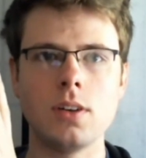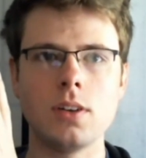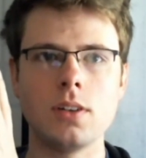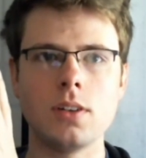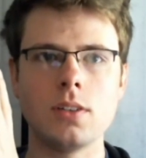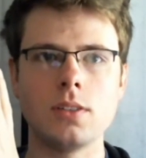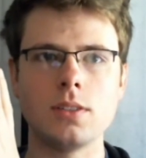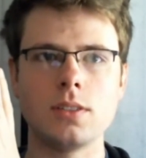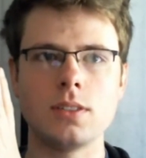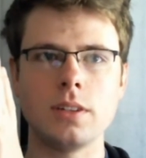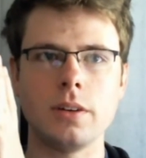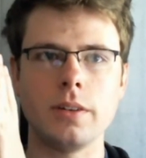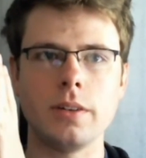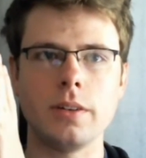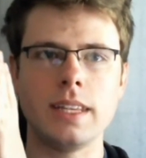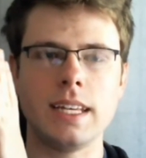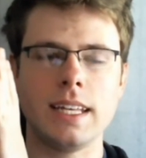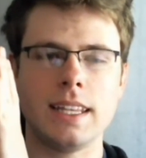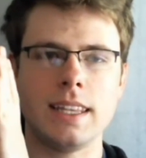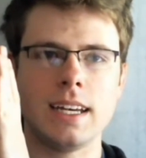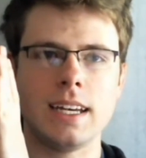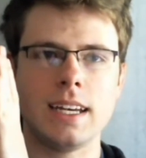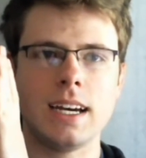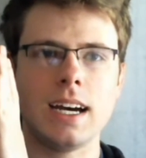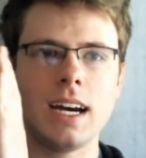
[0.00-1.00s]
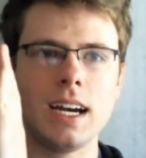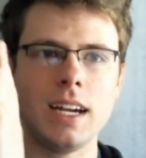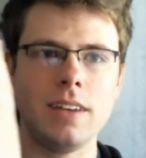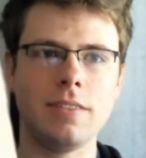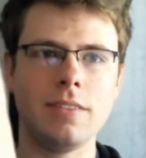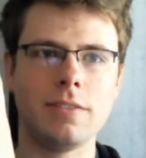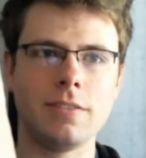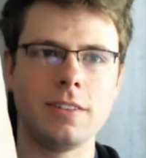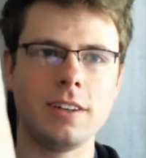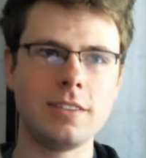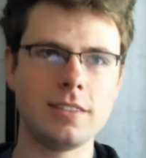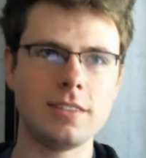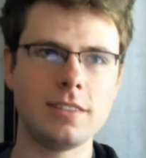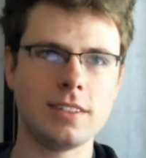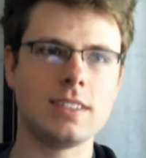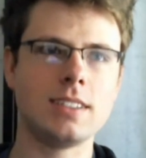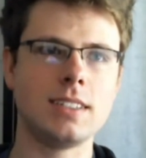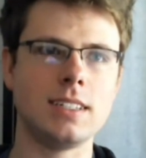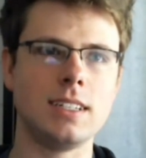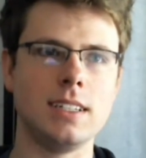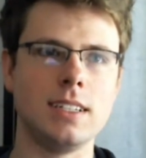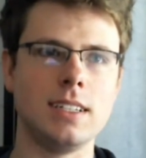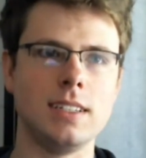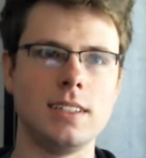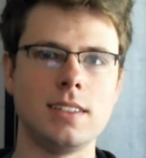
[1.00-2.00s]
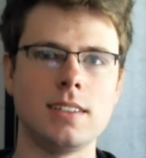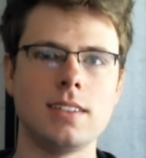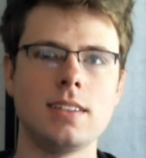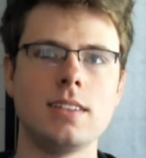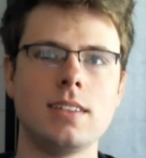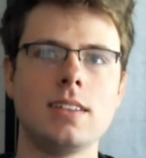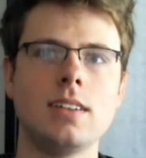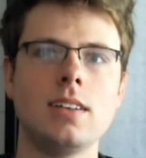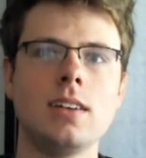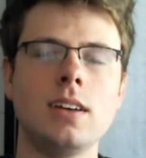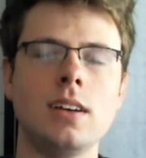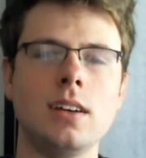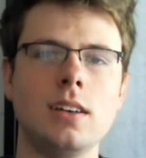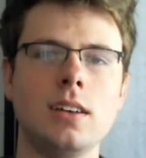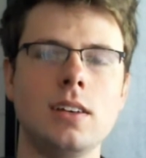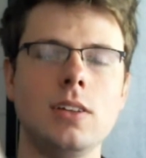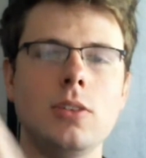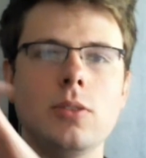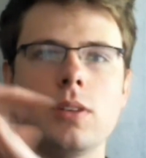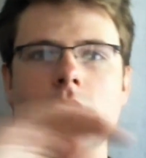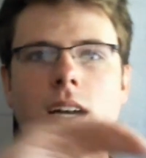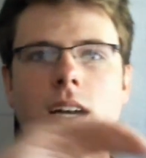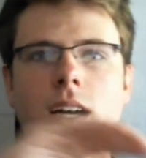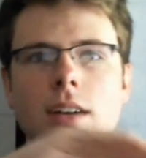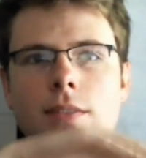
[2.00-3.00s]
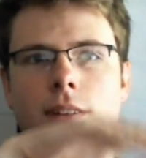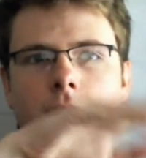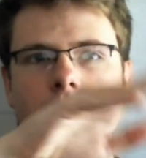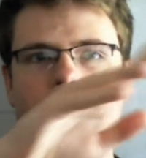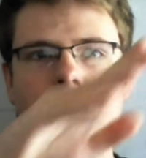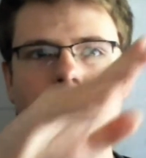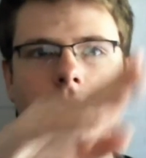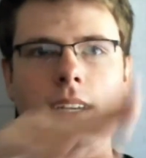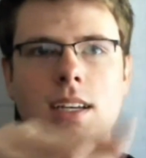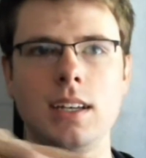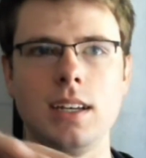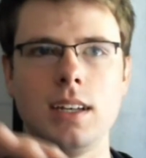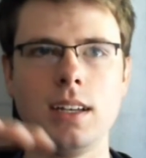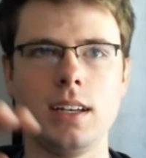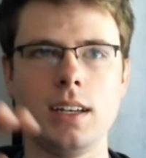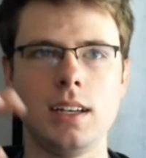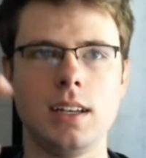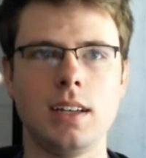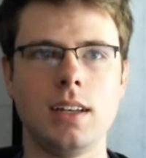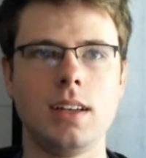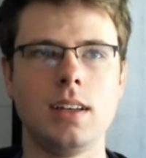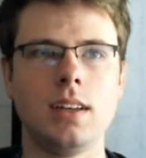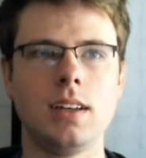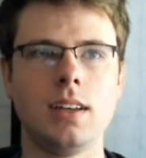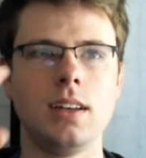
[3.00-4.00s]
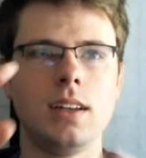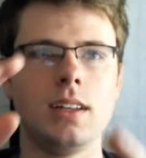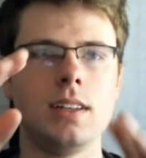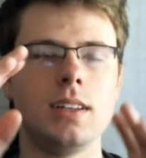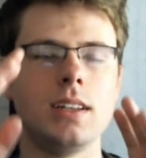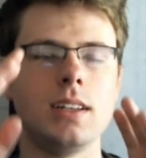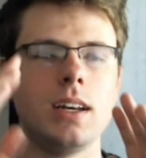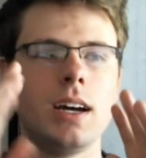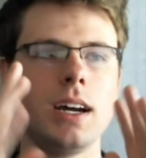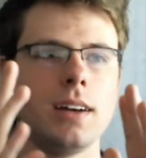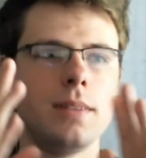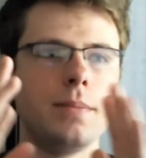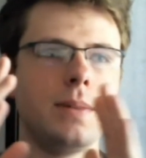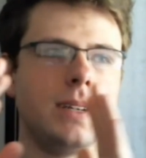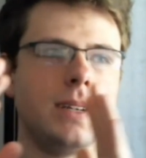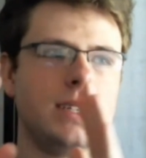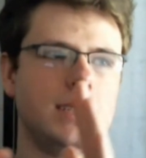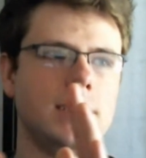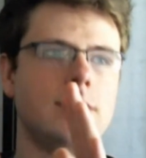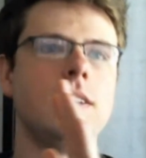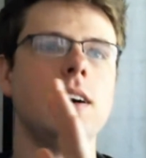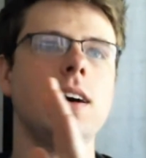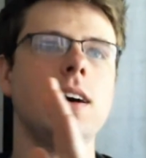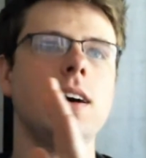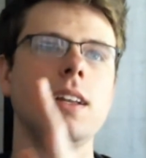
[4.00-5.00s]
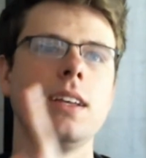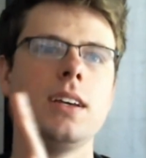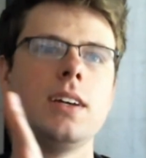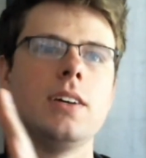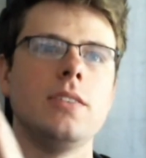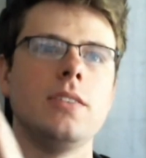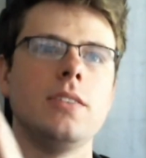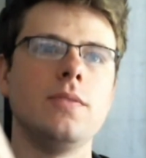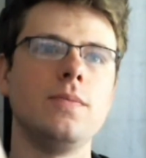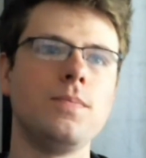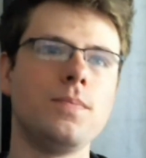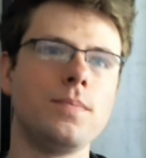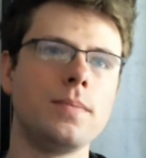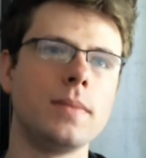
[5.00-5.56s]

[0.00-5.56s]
so that the high frequencies, covered the entire piece of audio,